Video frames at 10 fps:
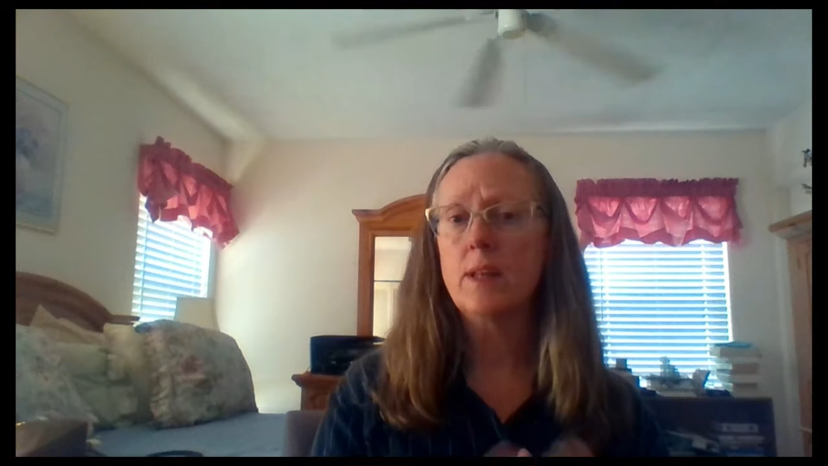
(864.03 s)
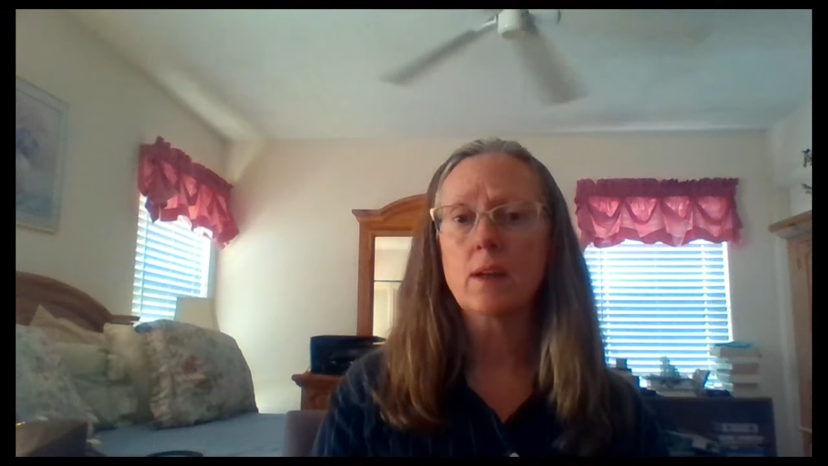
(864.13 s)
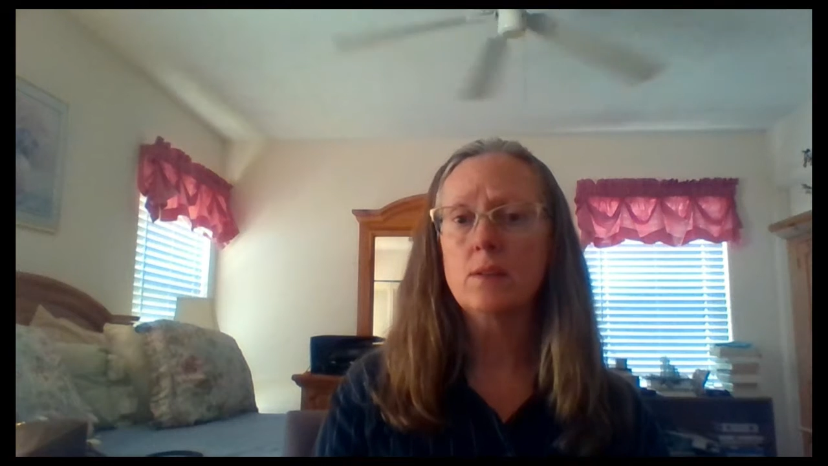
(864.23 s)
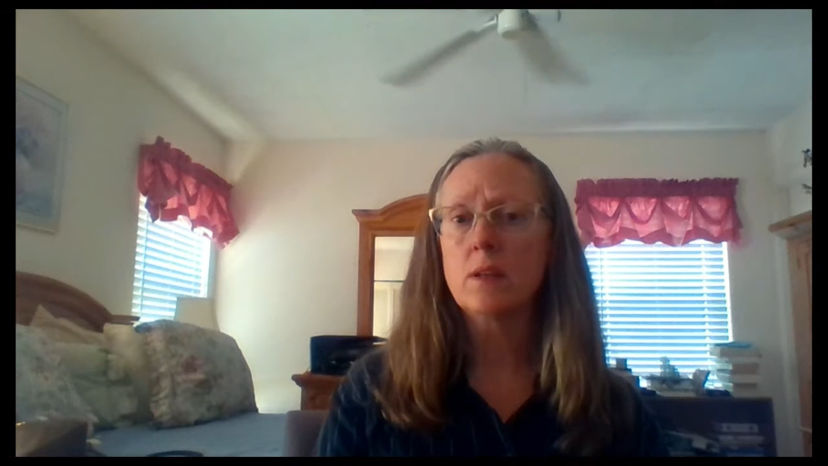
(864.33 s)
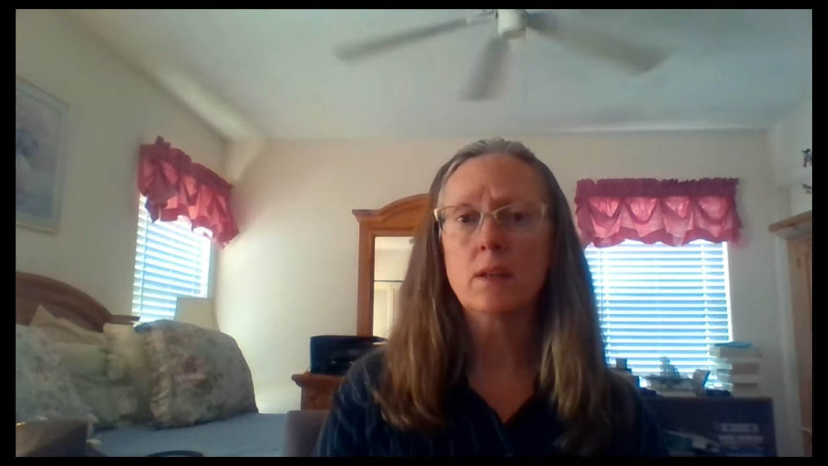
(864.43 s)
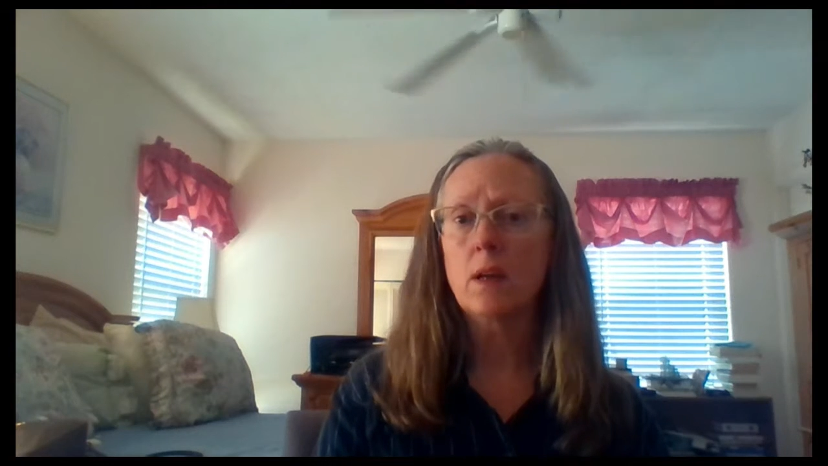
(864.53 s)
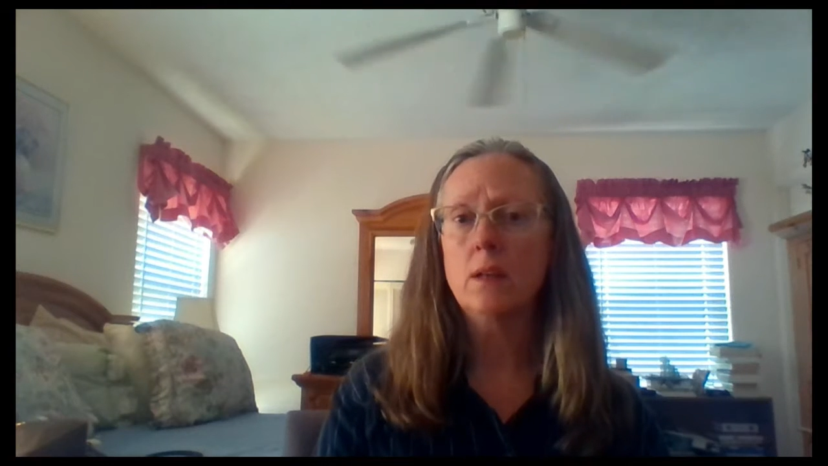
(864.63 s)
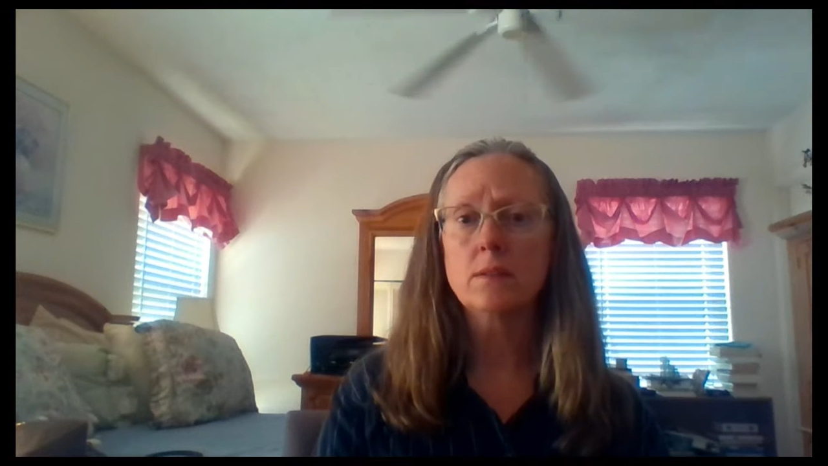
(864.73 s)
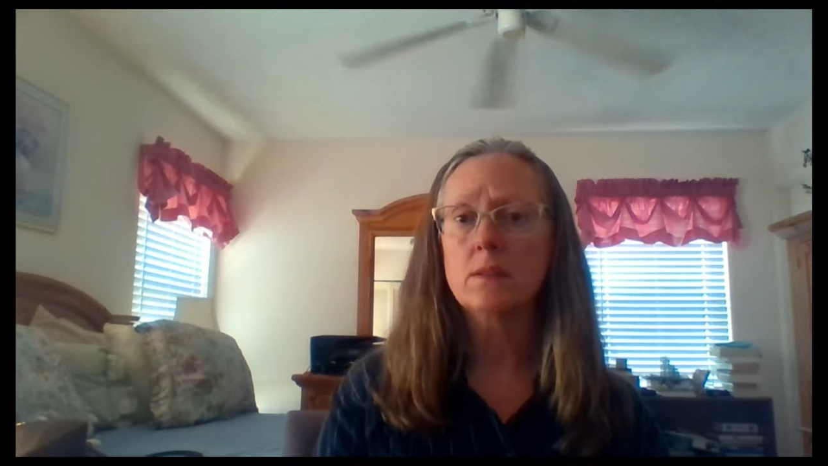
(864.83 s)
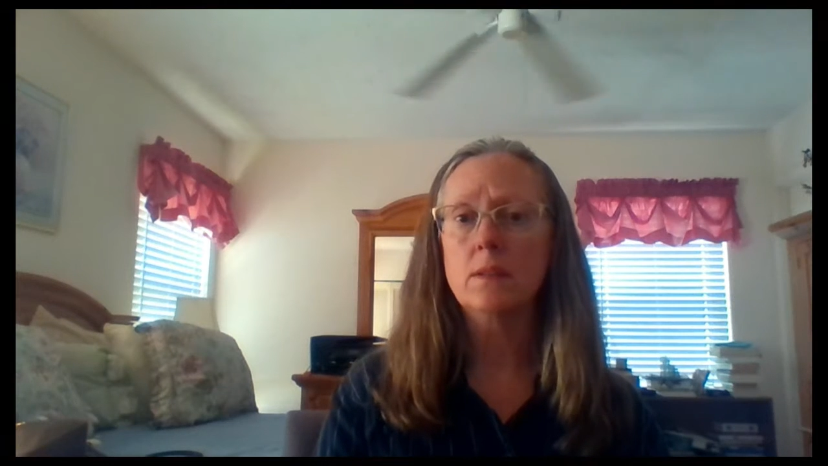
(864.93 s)
that goes on
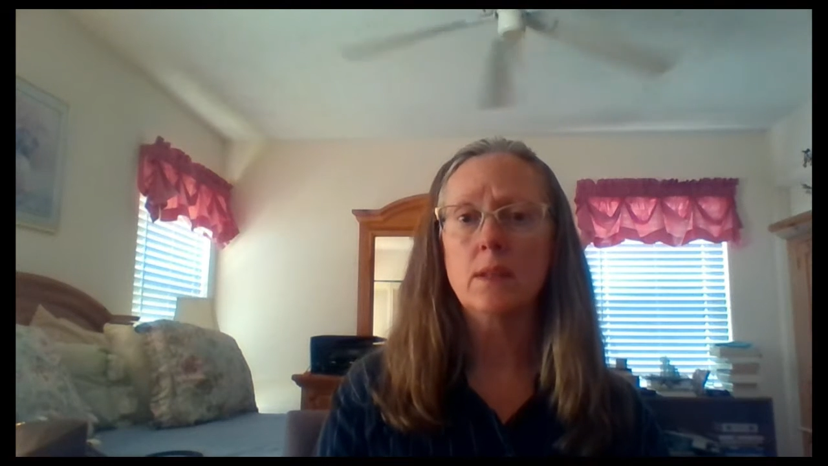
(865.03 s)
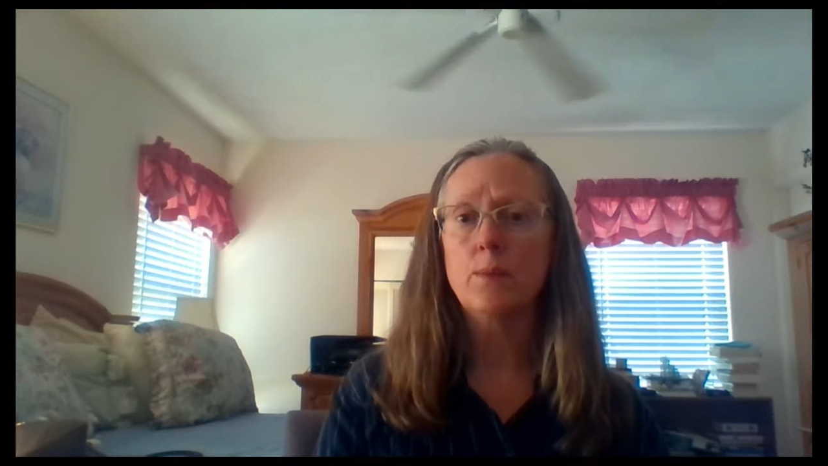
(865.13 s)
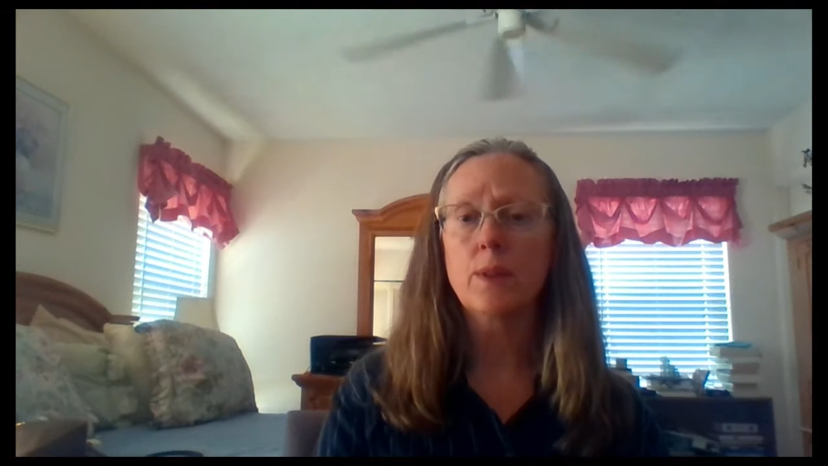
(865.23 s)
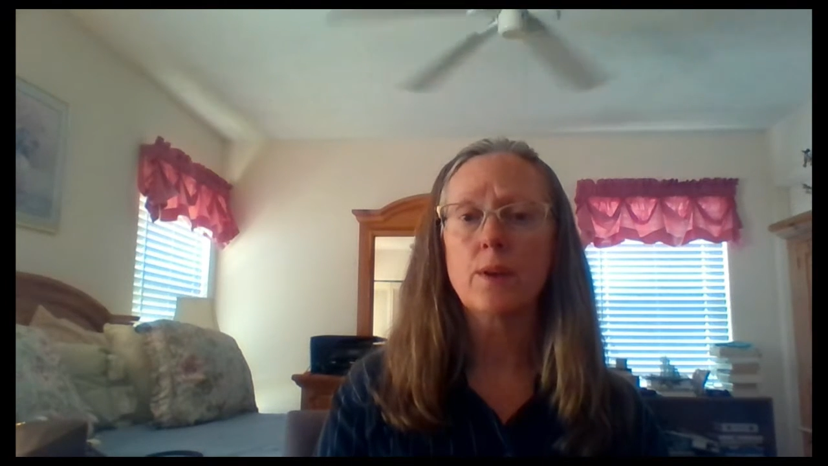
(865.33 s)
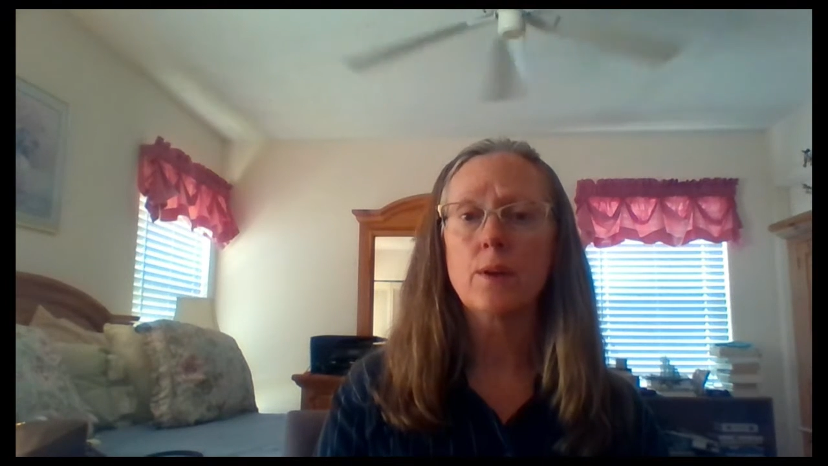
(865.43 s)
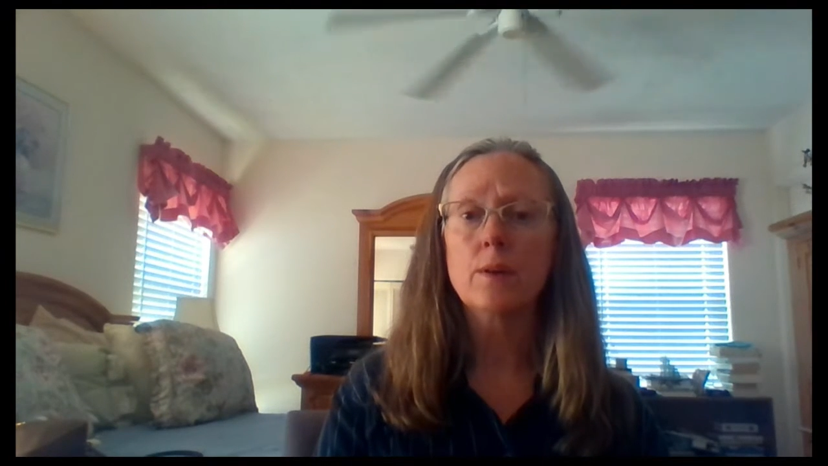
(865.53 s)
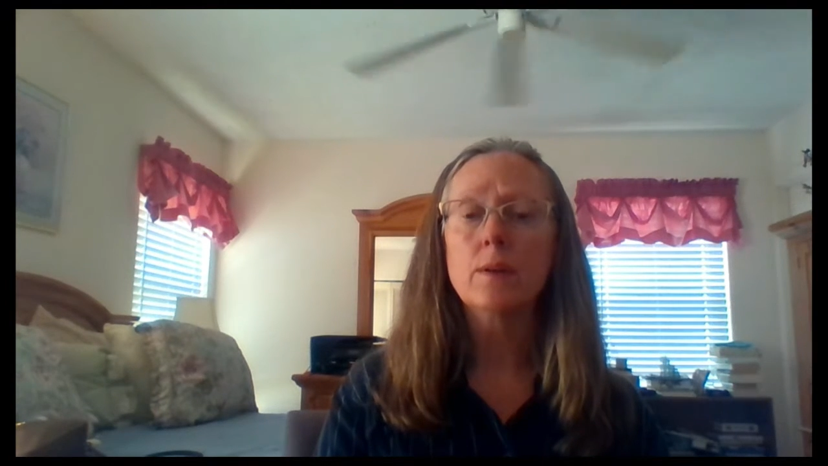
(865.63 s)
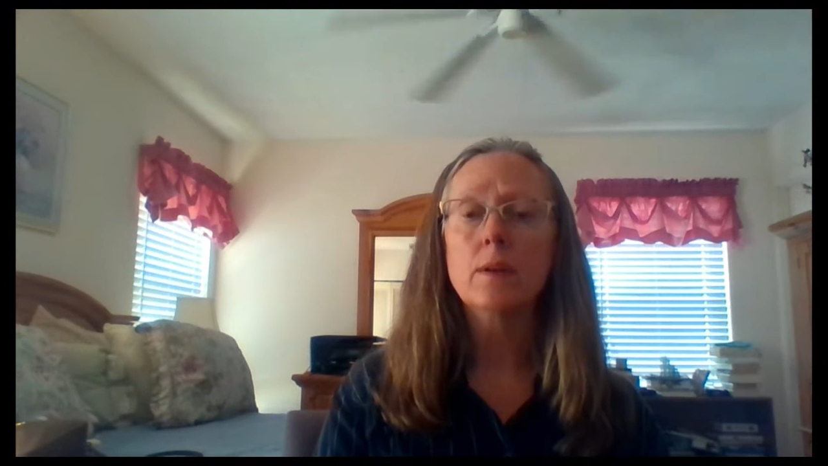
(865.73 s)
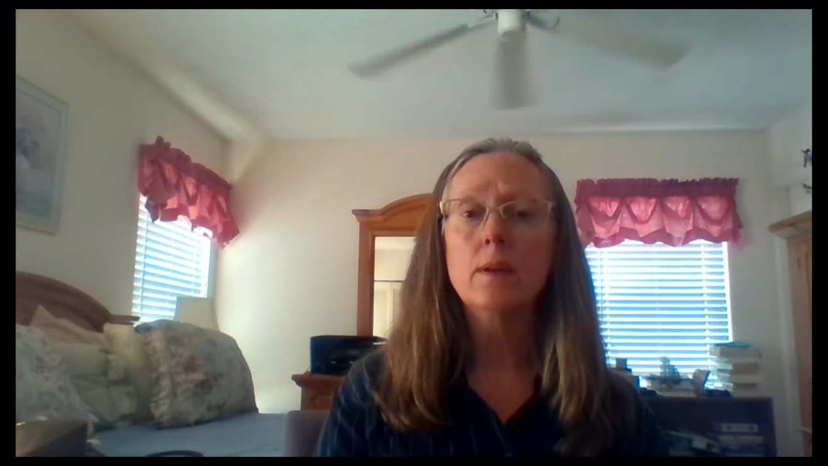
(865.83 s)
constantly with her.